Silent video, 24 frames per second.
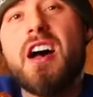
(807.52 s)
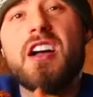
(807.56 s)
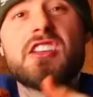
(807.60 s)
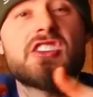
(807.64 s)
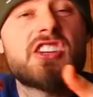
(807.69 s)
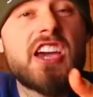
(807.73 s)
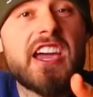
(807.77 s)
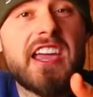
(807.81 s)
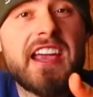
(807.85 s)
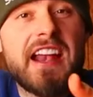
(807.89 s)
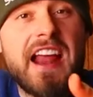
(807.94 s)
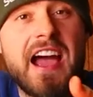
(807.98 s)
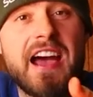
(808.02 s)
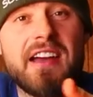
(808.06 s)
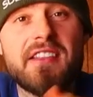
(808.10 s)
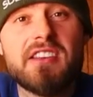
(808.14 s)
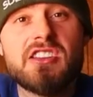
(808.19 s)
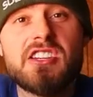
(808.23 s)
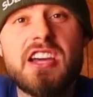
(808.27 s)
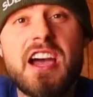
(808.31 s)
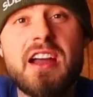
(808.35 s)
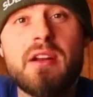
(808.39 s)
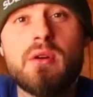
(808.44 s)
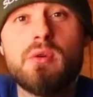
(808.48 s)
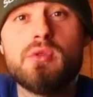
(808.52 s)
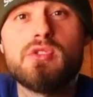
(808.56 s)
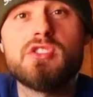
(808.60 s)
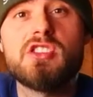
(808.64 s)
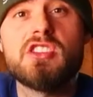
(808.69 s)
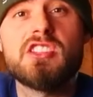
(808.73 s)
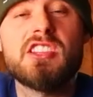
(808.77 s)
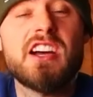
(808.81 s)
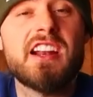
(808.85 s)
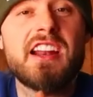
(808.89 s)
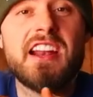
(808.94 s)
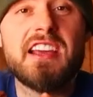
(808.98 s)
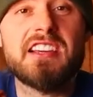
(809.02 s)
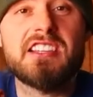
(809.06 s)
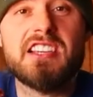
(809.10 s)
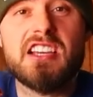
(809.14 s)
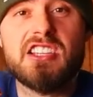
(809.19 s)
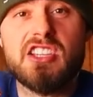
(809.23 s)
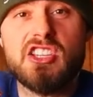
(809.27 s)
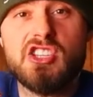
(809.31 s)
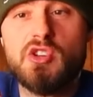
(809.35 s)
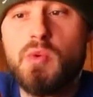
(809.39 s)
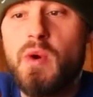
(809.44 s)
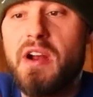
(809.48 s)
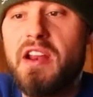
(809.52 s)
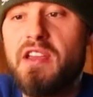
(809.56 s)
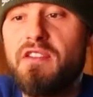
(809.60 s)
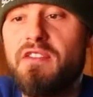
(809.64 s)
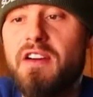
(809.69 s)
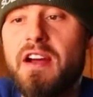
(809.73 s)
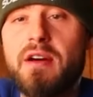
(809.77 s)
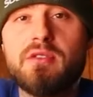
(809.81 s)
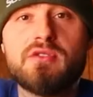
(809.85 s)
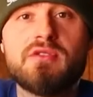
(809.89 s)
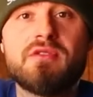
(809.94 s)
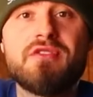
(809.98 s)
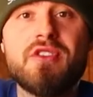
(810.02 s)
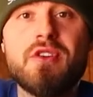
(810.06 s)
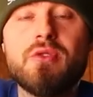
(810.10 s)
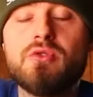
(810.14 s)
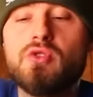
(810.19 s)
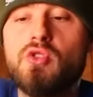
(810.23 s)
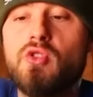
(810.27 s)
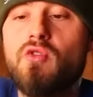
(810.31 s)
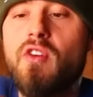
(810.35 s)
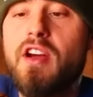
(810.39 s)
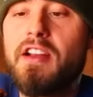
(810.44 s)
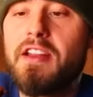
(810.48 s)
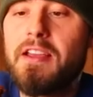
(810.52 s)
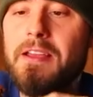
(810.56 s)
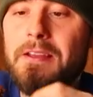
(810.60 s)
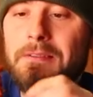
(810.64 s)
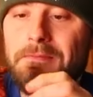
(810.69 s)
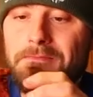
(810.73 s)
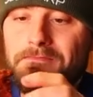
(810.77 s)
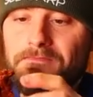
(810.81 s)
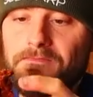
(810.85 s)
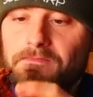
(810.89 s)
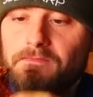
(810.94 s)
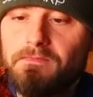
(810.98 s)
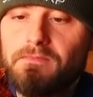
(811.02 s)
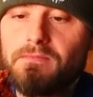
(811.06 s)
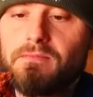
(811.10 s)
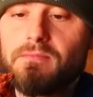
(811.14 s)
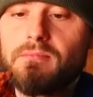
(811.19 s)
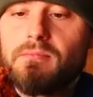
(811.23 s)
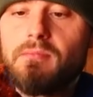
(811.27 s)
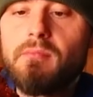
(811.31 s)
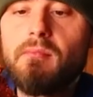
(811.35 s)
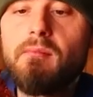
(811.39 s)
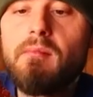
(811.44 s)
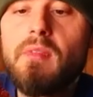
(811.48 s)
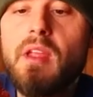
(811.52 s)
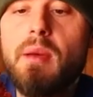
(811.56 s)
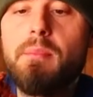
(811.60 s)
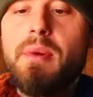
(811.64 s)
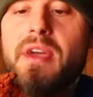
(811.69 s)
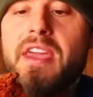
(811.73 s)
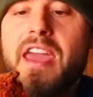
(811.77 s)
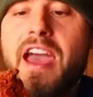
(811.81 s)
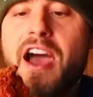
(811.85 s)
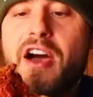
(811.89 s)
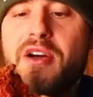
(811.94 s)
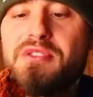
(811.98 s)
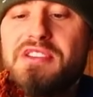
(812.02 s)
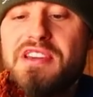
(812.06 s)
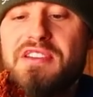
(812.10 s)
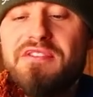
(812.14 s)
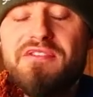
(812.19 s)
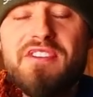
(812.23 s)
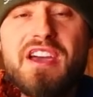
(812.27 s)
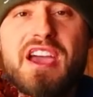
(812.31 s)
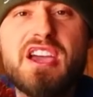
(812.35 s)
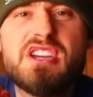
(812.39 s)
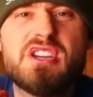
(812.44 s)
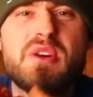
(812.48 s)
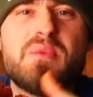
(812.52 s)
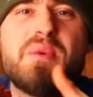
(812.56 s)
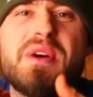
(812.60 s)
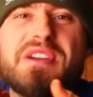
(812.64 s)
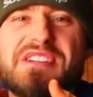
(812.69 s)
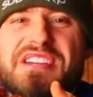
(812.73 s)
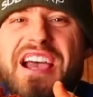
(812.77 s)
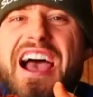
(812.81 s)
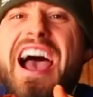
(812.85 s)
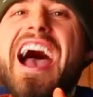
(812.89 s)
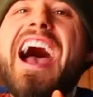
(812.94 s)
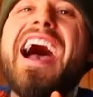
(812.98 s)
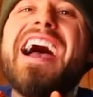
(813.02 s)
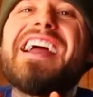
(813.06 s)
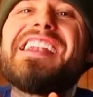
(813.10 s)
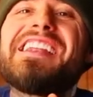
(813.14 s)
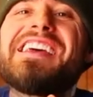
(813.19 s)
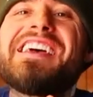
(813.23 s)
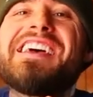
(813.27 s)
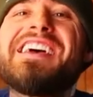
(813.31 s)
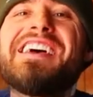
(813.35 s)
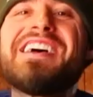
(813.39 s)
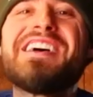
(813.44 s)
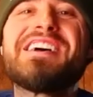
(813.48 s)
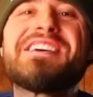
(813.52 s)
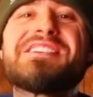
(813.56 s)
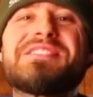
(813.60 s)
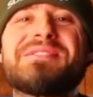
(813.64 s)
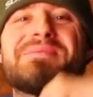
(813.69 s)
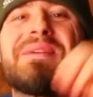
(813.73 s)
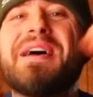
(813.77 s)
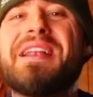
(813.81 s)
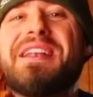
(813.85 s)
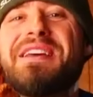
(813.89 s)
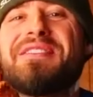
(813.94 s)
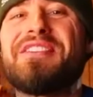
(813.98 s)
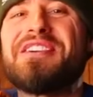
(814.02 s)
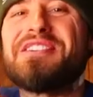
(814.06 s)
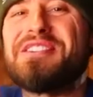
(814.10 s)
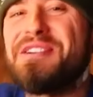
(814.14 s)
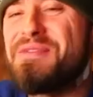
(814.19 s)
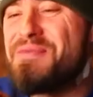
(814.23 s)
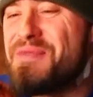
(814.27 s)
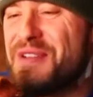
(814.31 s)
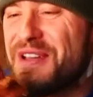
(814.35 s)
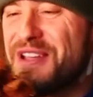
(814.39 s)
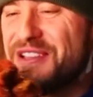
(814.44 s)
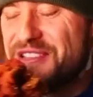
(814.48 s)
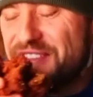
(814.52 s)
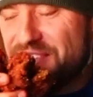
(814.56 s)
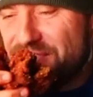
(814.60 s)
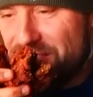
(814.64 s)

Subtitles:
checking it out on the channel, because it's done in excess of 20,000 views already. But yeah, OG fish, I wish I had smell-o-vision, because